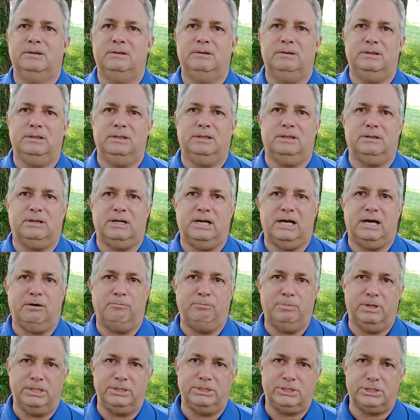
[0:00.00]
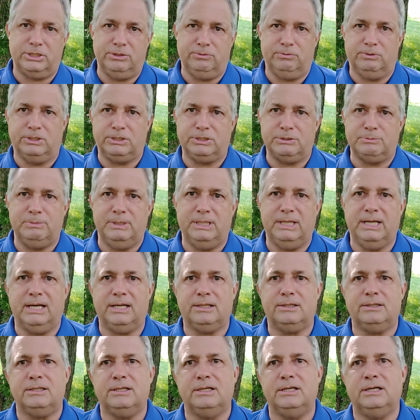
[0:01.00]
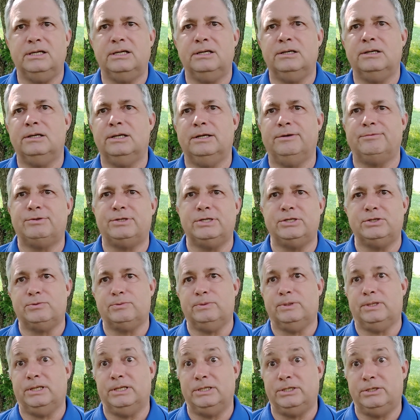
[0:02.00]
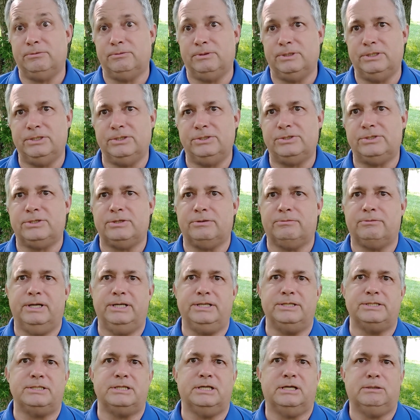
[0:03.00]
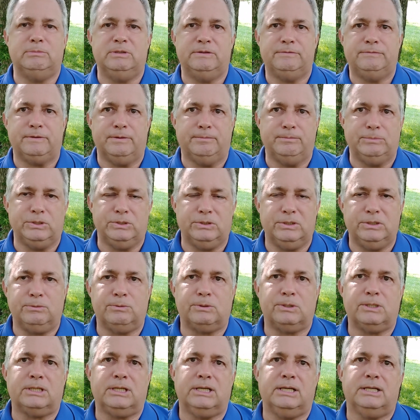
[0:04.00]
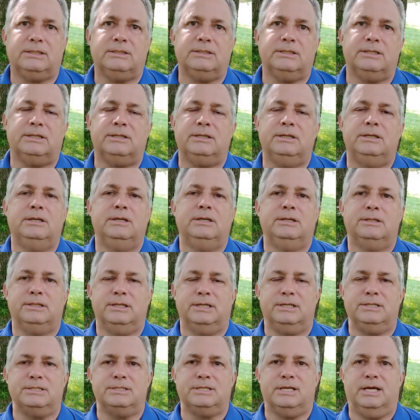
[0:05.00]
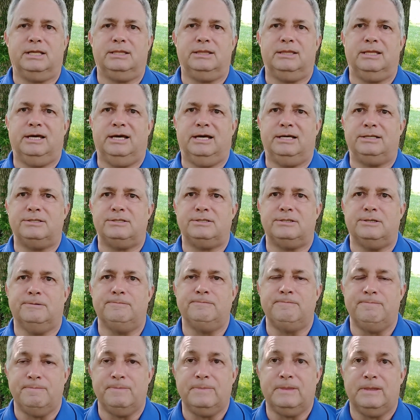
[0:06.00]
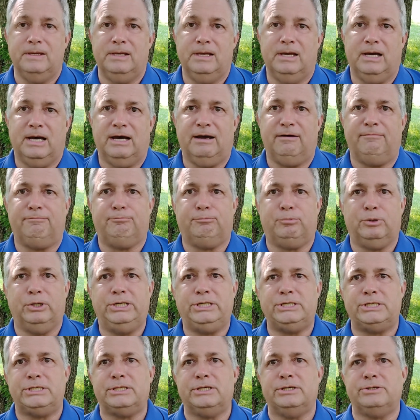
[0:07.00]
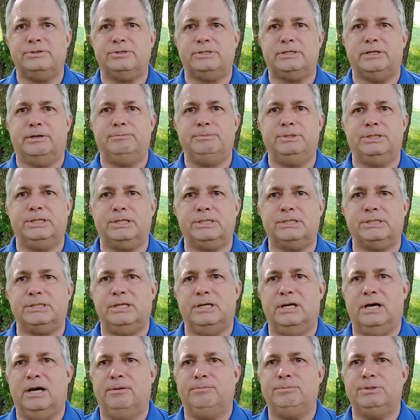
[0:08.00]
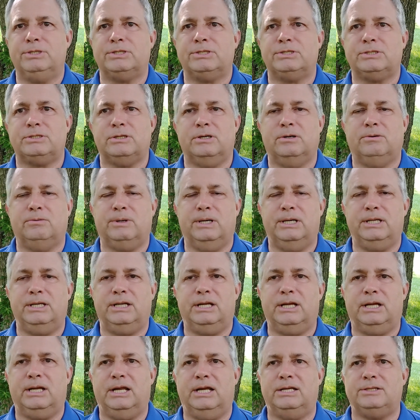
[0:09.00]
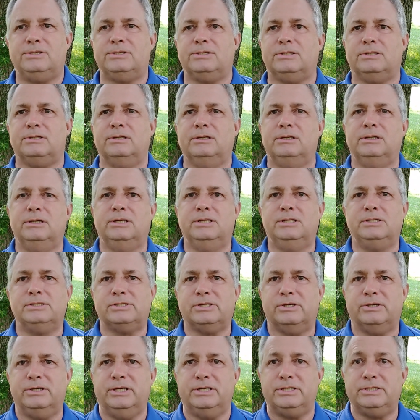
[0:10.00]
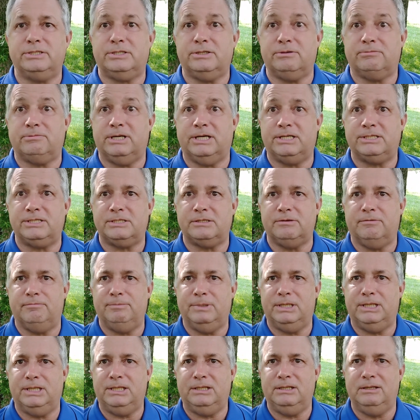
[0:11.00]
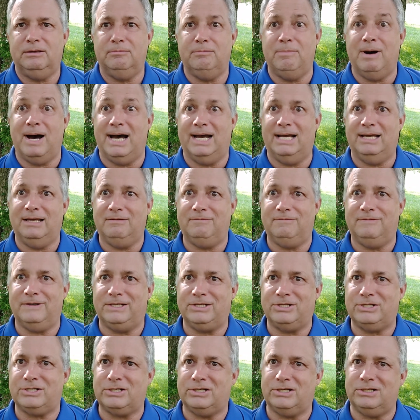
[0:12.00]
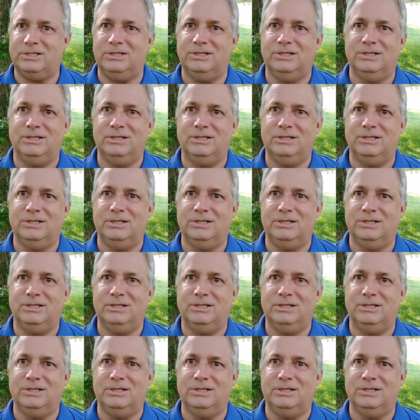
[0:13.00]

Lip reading: You know, how much she wants me out there, if she's willing to reduce the rent some, if I'm doing work out there, things like that. So I've breached those subjects. I'm just awaiting an answer. So here's the rest of my adventure.